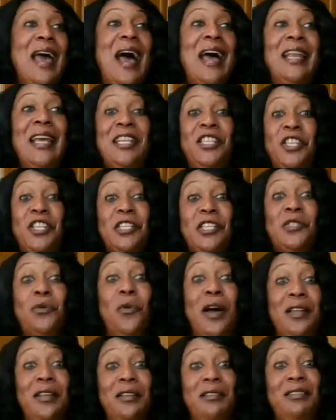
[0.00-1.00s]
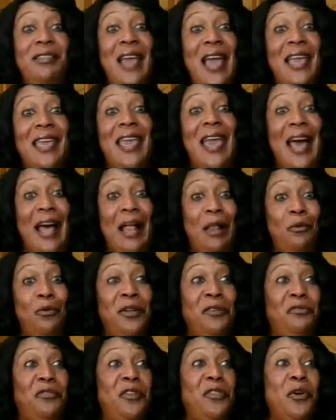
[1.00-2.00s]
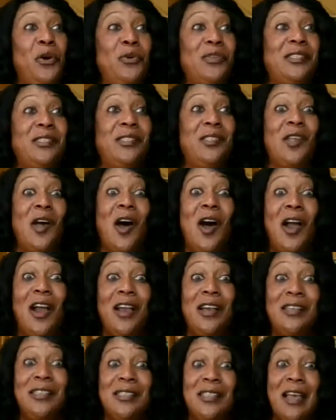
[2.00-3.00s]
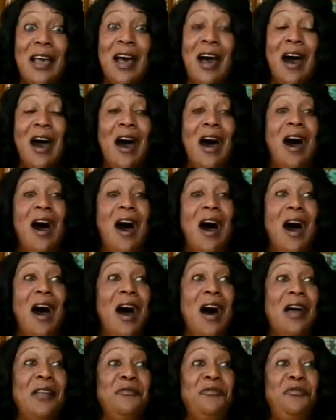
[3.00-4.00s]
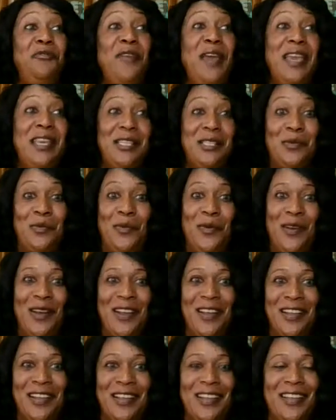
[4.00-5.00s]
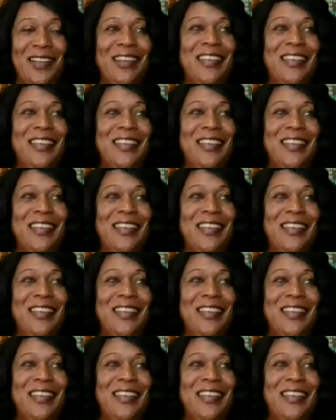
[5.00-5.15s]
And I just want to thank Elwood for those stars on Facebook.